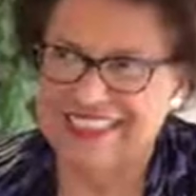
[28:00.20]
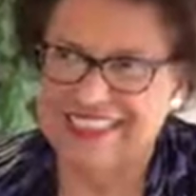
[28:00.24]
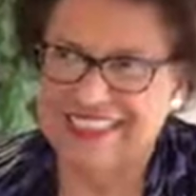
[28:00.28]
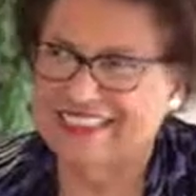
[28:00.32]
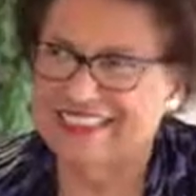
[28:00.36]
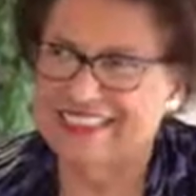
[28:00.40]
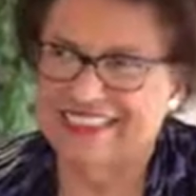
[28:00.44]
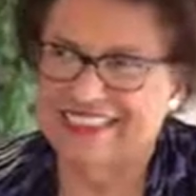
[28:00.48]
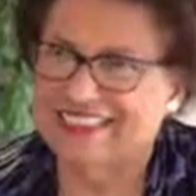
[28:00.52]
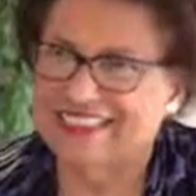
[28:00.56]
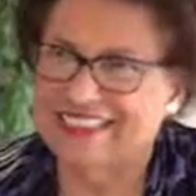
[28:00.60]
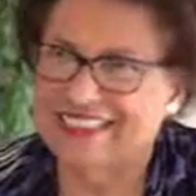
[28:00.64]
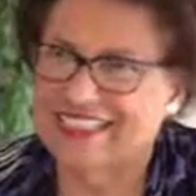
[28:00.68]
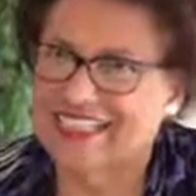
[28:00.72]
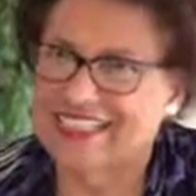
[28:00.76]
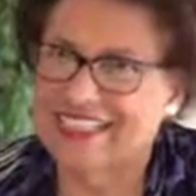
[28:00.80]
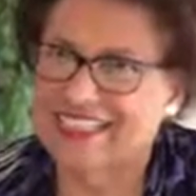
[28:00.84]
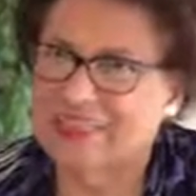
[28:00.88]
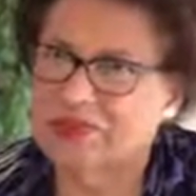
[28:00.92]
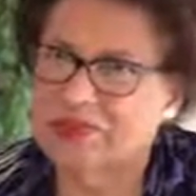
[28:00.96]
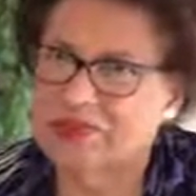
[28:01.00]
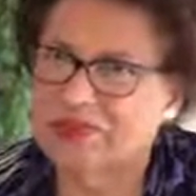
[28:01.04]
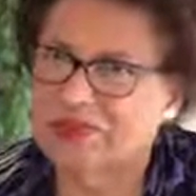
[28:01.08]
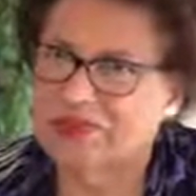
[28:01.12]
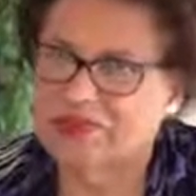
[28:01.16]
is
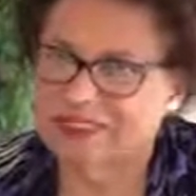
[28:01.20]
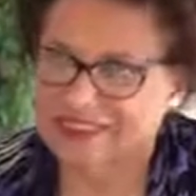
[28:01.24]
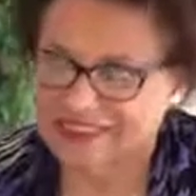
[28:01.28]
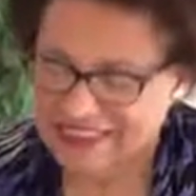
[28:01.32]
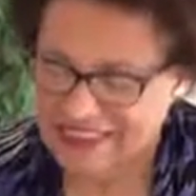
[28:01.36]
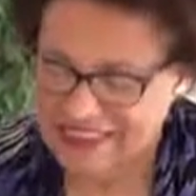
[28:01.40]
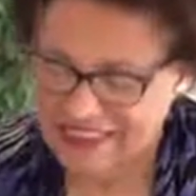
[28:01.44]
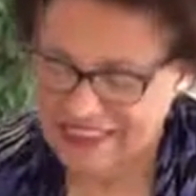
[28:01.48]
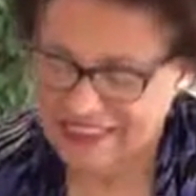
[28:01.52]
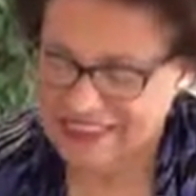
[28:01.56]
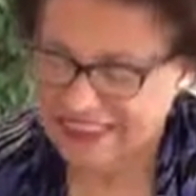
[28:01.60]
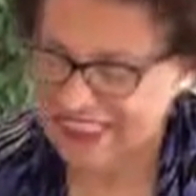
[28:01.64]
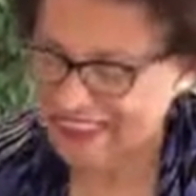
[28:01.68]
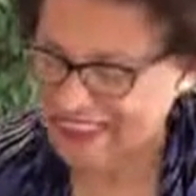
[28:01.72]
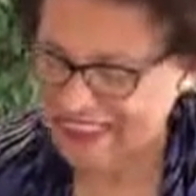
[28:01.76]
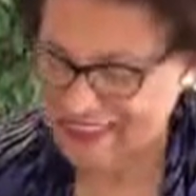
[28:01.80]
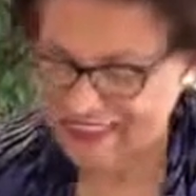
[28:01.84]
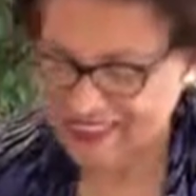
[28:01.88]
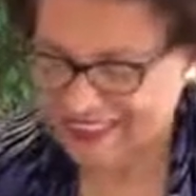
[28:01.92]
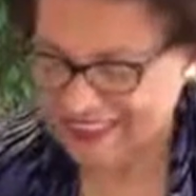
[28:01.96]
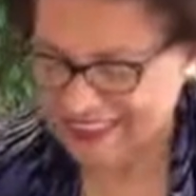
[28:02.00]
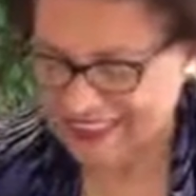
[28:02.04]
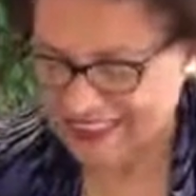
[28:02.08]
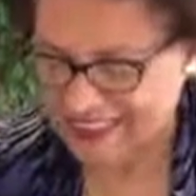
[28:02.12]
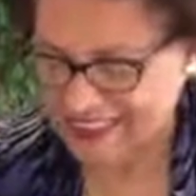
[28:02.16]
not
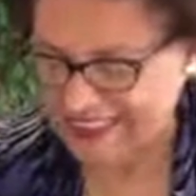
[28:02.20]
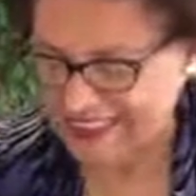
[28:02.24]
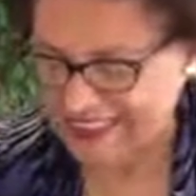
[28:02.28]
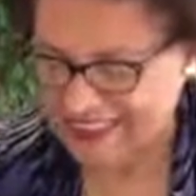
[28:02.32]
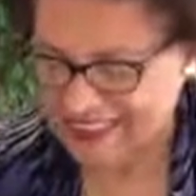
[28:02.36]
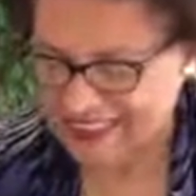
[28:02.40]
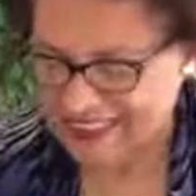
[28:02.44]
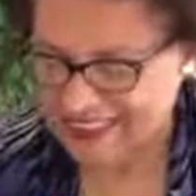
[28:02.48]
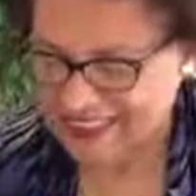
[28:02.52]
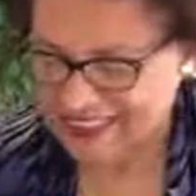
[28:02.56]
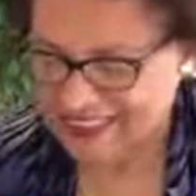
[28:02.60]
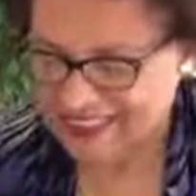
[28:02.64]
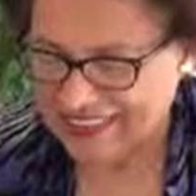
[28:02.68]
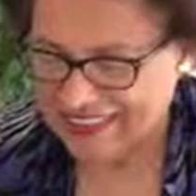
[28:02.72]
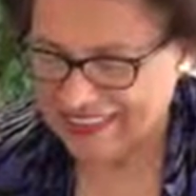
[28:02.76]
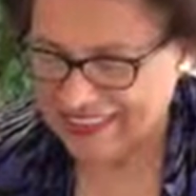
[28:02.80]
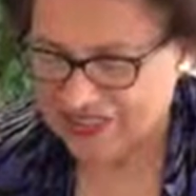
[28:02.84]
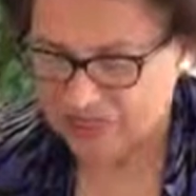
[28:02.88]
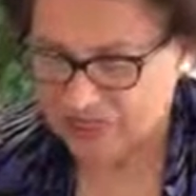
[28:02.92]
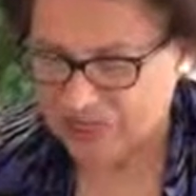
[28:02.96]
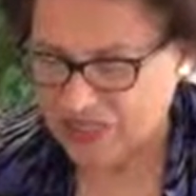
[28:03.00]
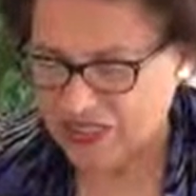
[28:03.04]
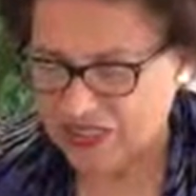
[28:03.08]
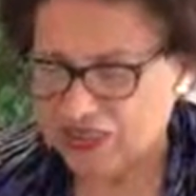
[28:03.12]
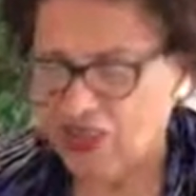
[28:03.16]
pretending
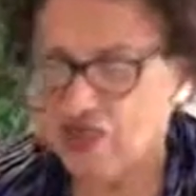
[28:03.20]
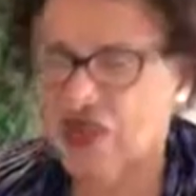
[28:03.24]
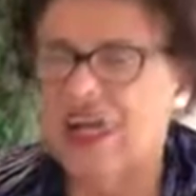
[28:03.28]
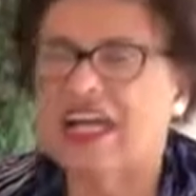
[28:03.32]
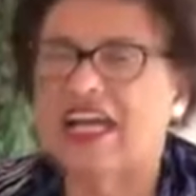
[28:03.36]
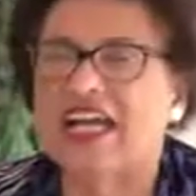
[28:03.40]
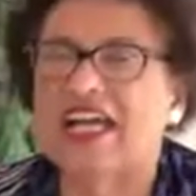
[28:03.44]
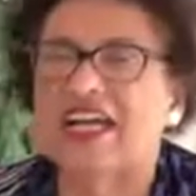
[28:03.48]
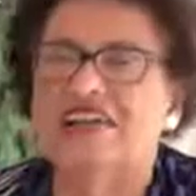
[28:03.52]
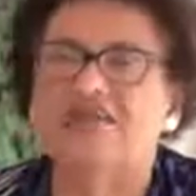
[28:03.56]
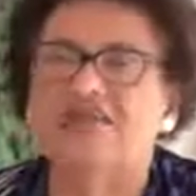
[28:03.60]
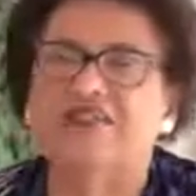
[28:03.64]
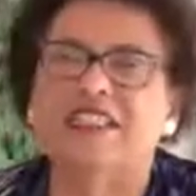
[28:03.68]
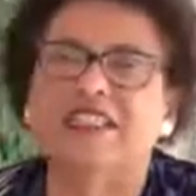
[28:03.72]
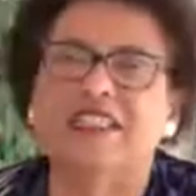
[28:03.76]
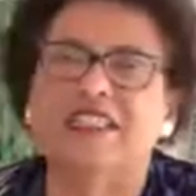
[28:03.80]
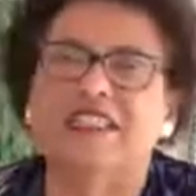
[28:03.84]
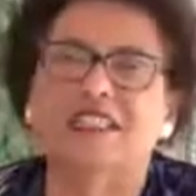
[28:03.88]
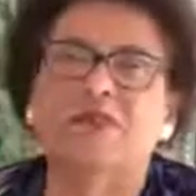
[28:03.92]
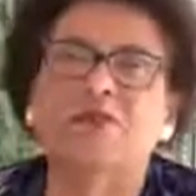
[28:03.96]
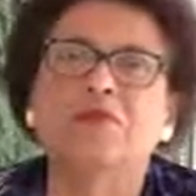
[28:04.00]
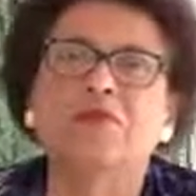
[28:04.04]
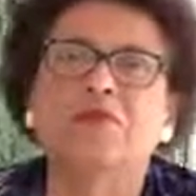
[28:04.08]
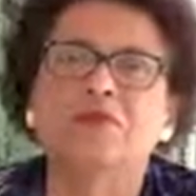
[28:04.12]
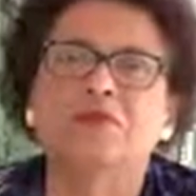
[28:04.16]
that we don't have
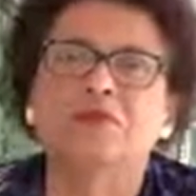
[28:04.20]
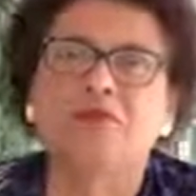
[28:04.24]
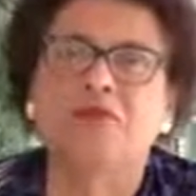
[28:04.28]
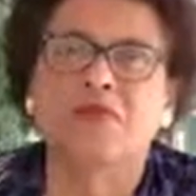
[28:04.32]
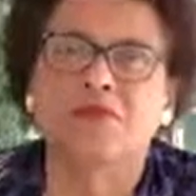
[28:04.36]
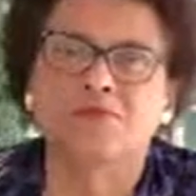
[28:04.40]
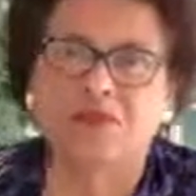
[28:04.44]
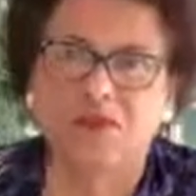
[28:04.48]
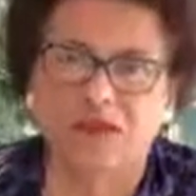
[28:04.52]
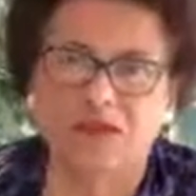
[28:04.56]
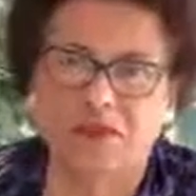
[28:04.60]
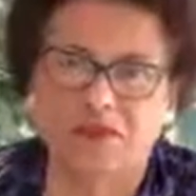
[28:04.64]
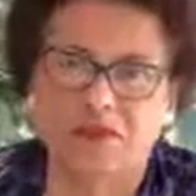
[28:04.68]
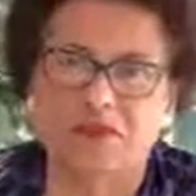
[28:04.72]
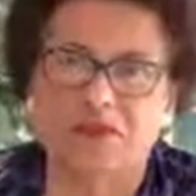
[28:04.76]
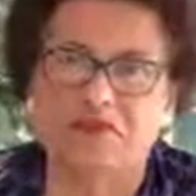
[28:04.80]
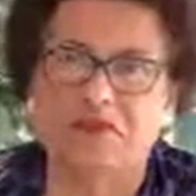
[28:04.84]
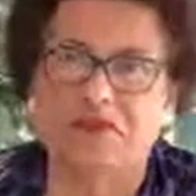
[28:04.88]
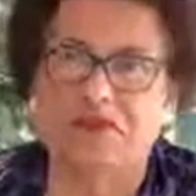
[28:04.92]
any problems.